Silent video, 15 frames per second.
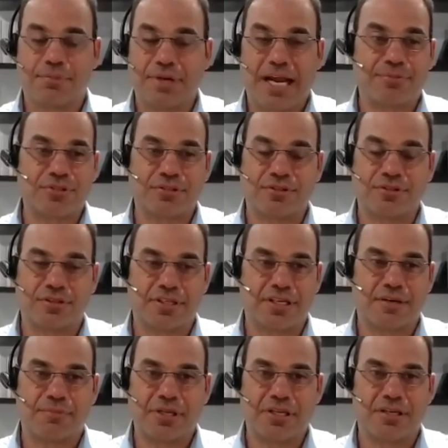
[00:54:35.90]
but
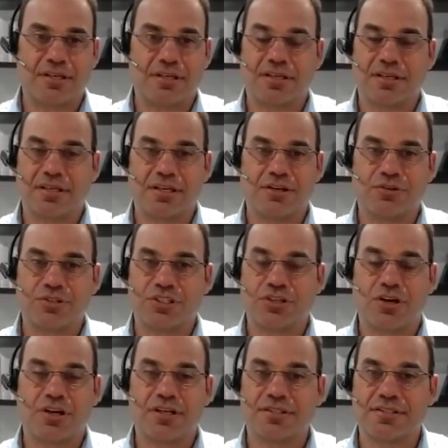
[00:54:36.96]
absolutely i mean you know
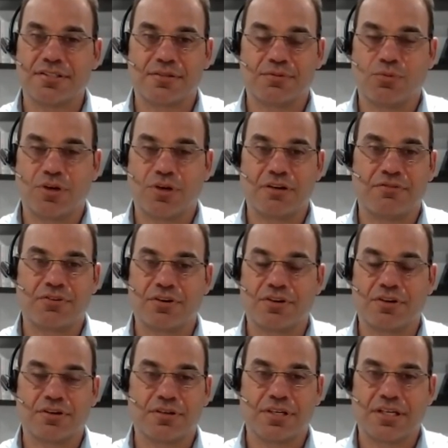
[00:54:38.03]
shauna's one of
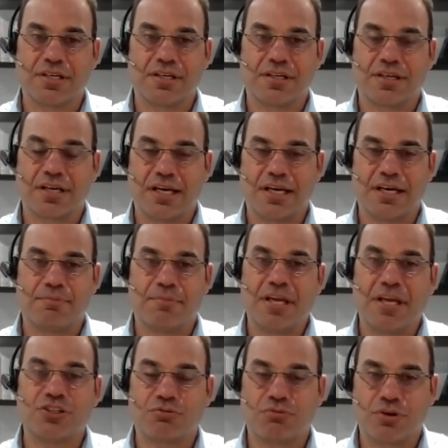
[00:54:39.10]
her uh,
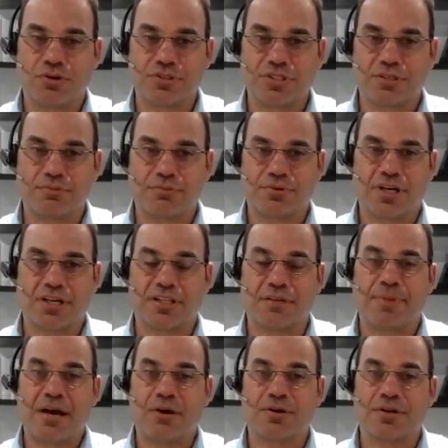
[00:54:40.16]
major roles in
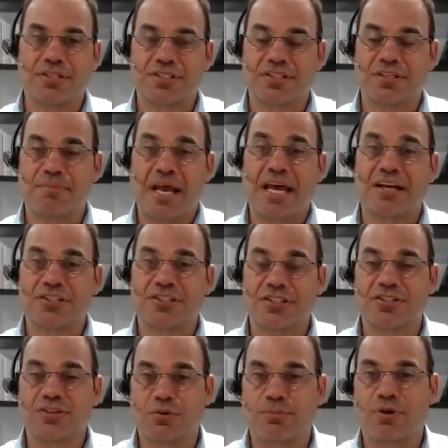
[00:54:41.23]
productive power is to manage
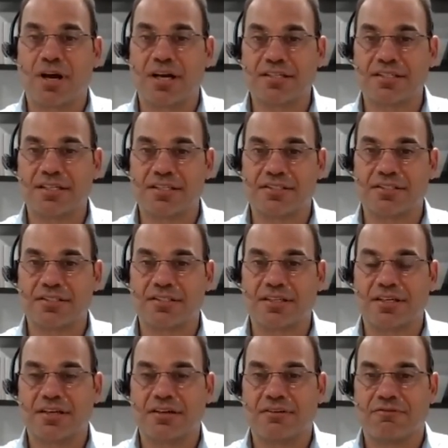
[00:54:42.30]
this whole process
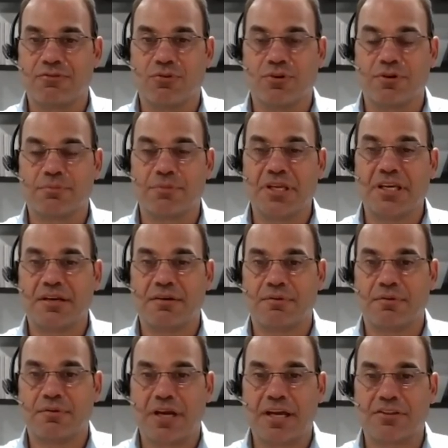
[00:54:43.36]
for me
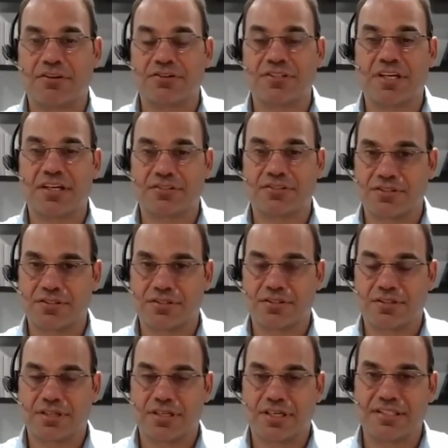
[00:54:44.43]
and my other sales
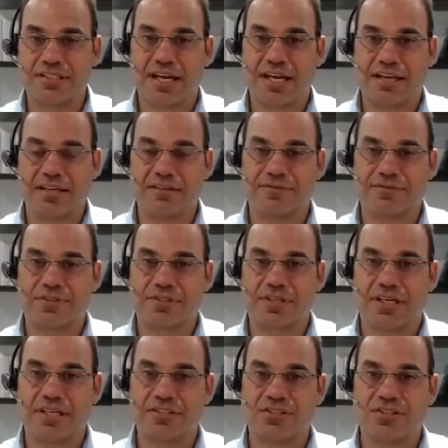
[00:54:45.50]

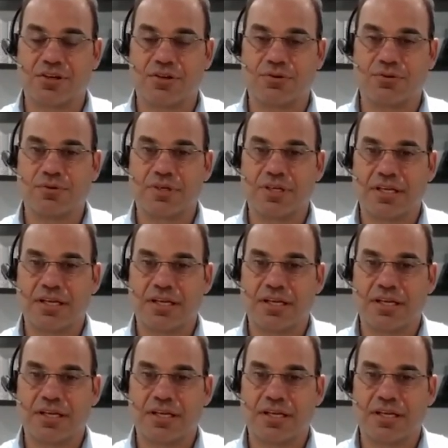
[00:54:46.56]
executives and so